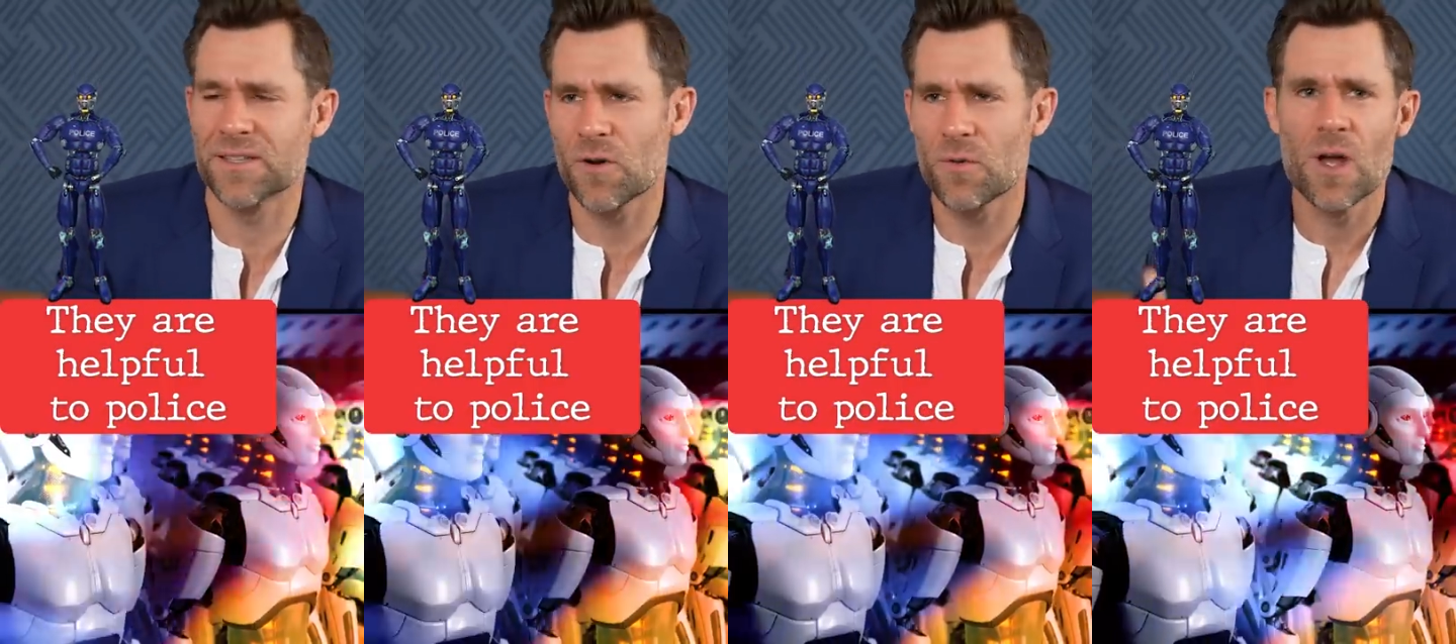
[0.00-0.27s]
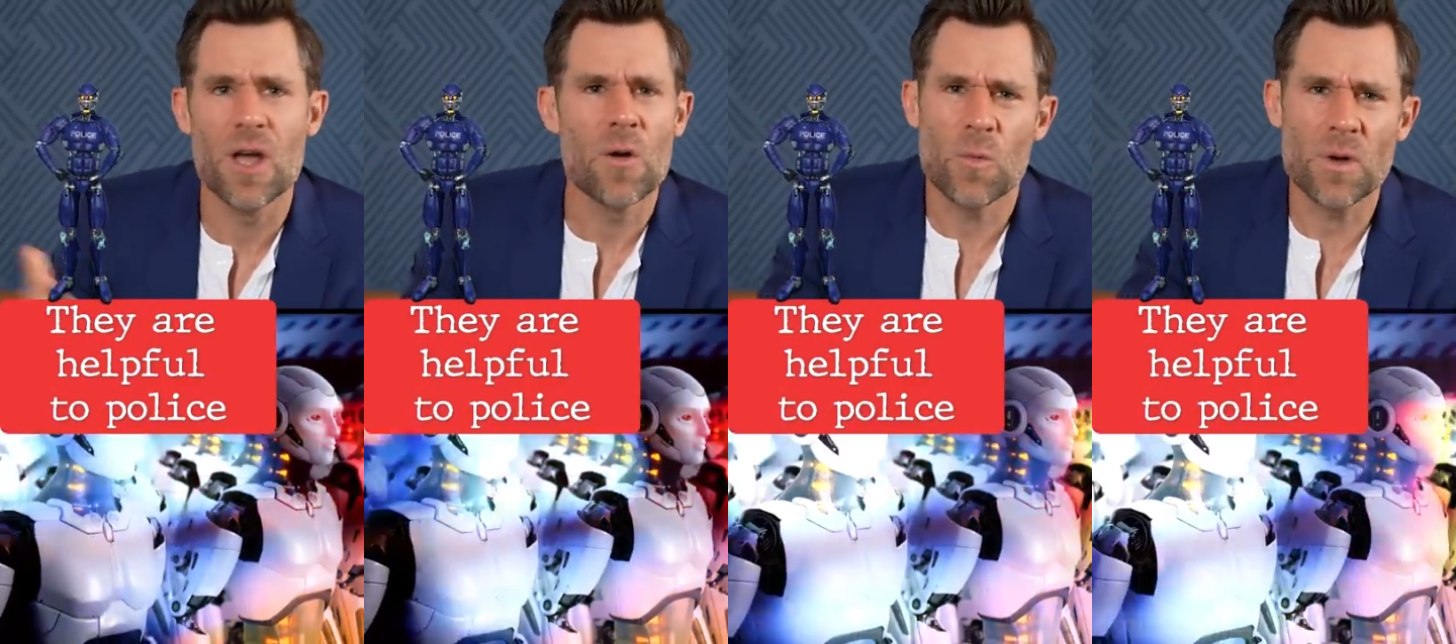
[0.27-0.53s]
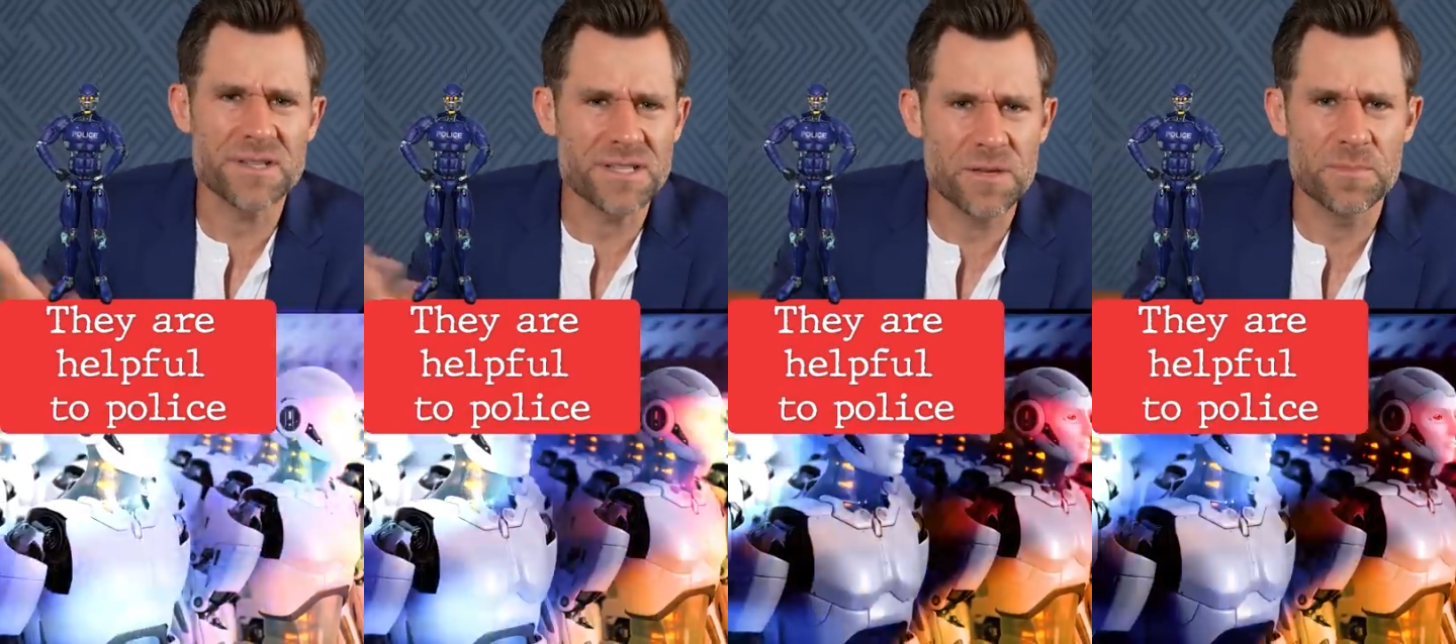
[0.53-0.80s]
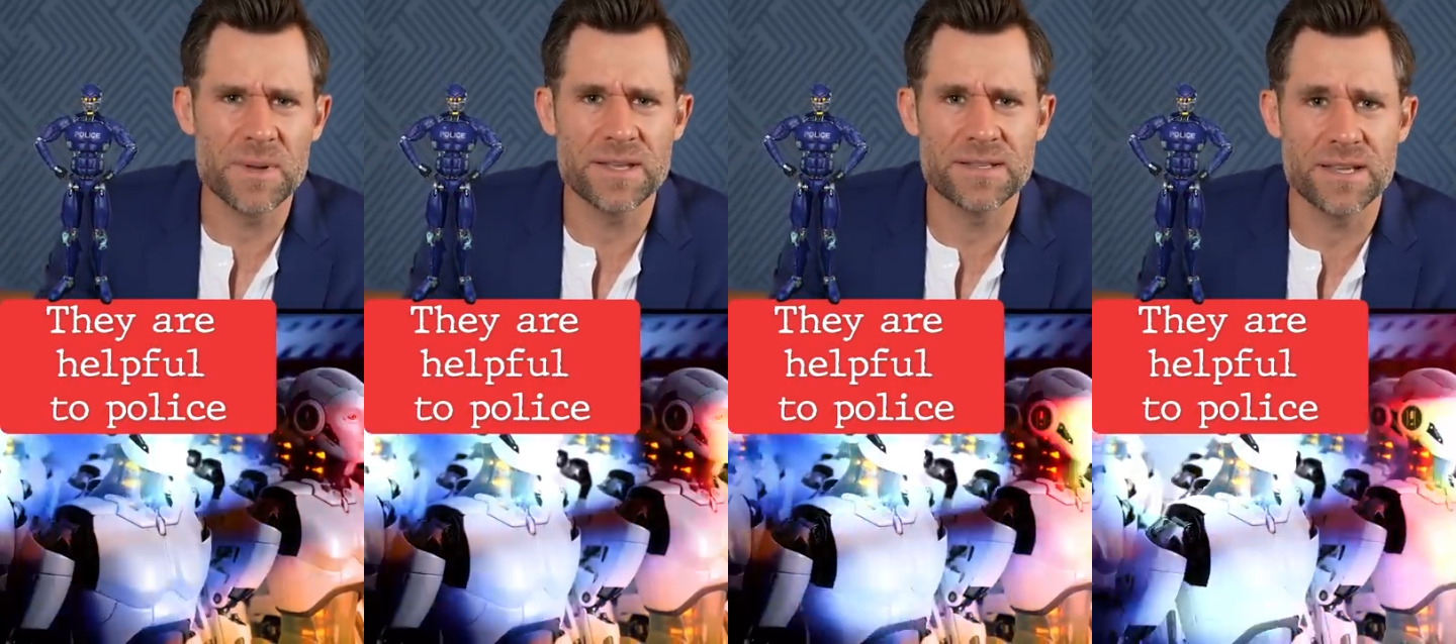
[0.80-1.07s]
So what's
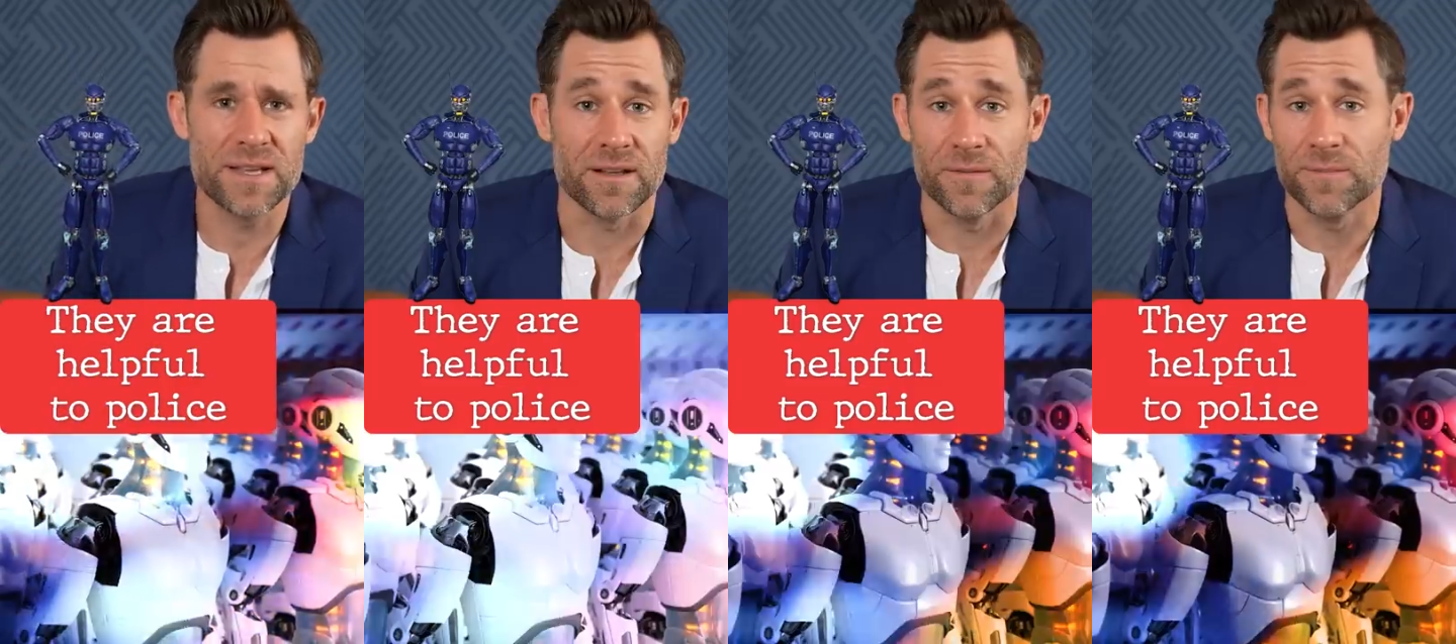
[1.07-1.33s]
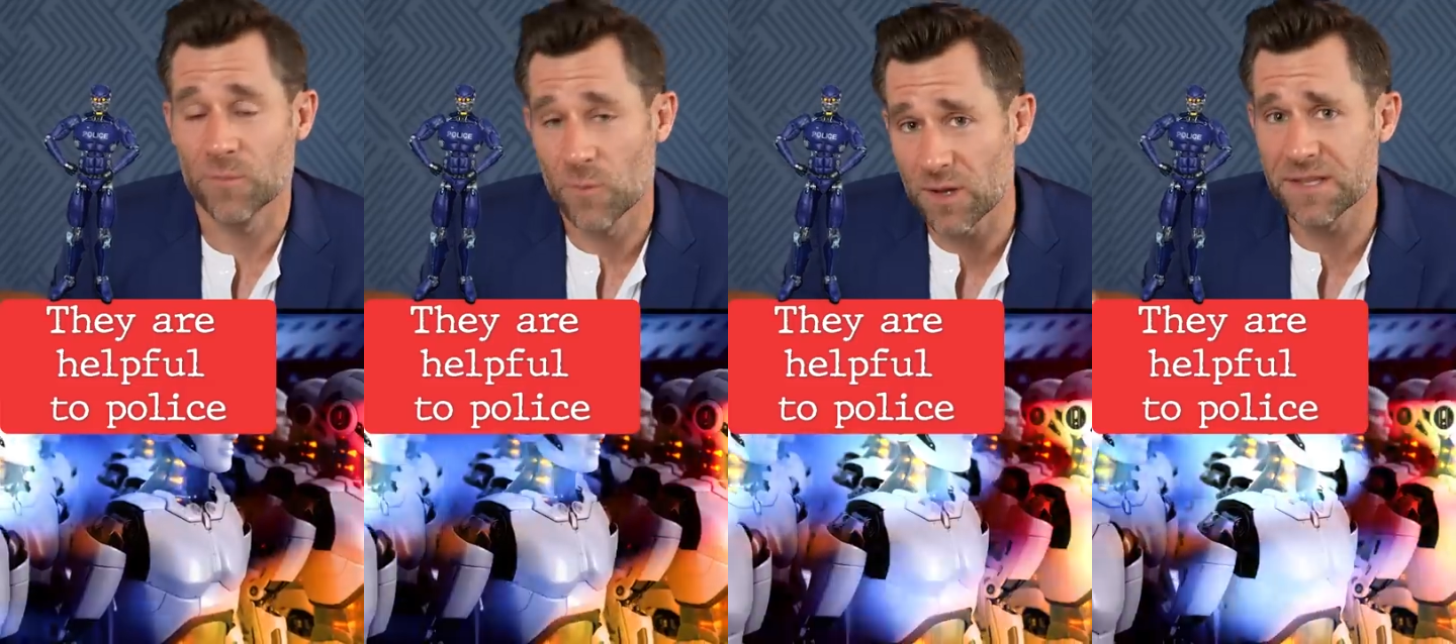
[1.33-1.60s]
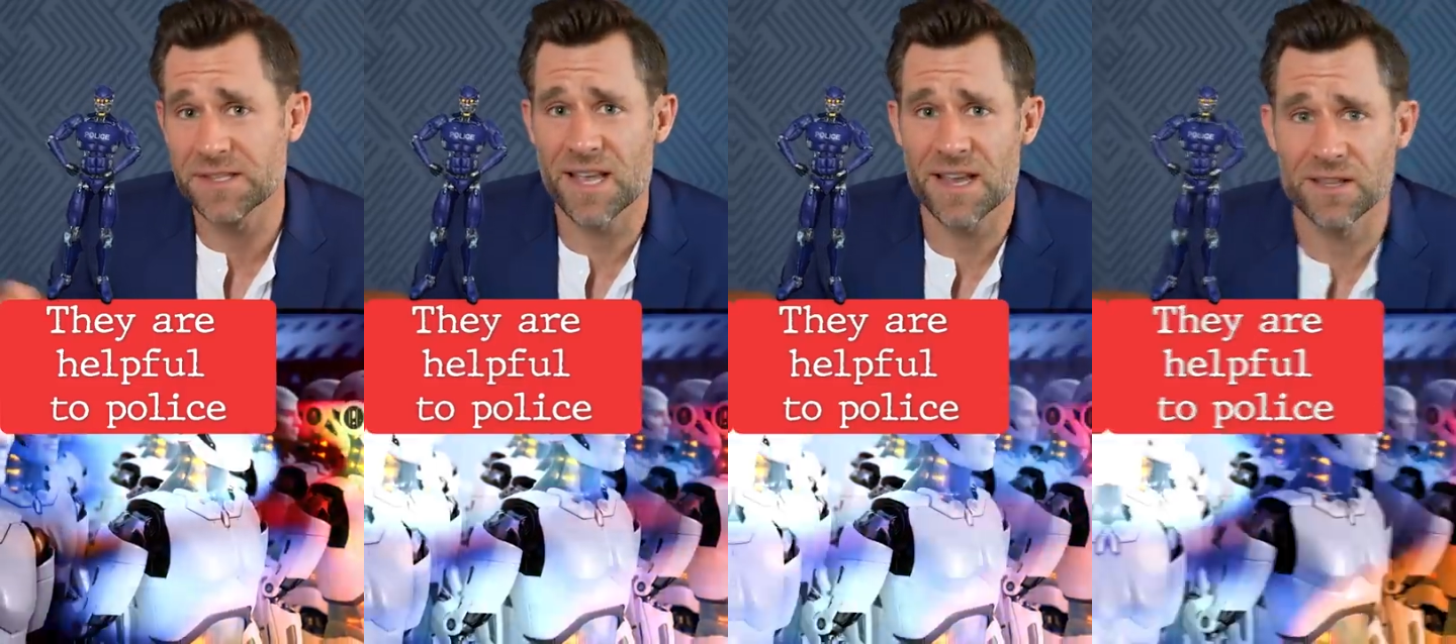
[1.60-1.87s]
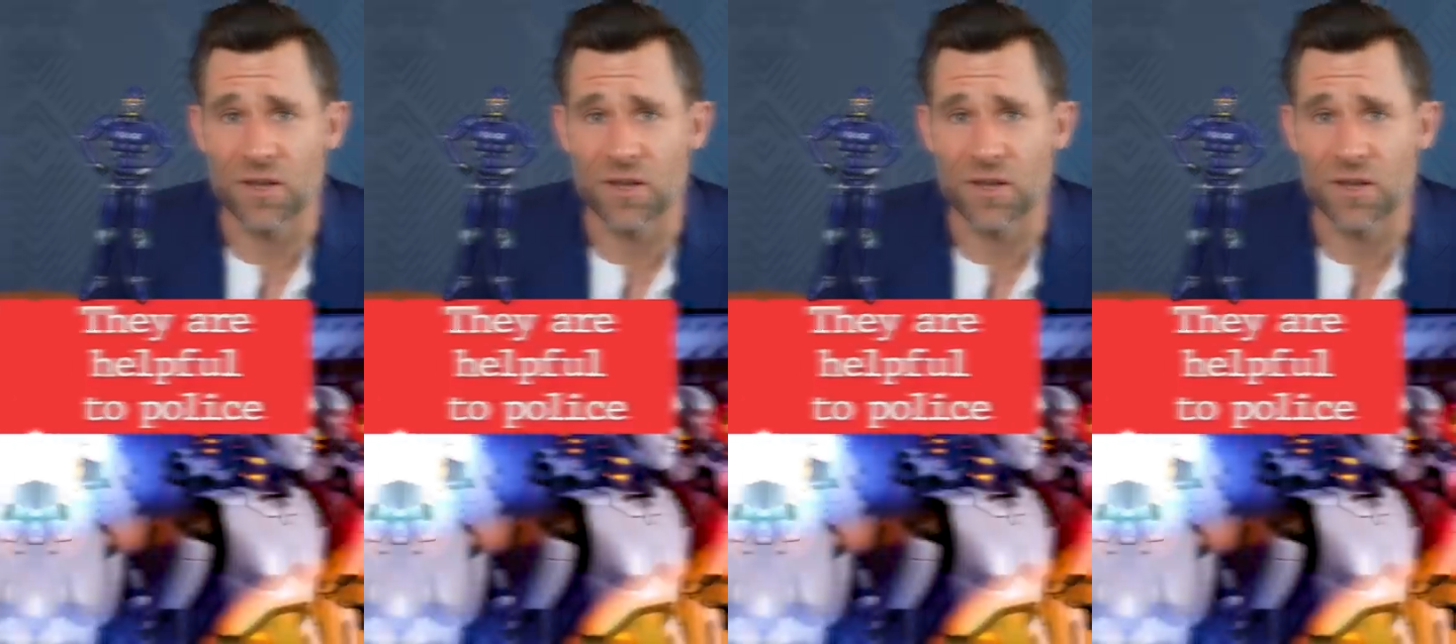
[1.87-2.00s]
the big deal? Well, let's take a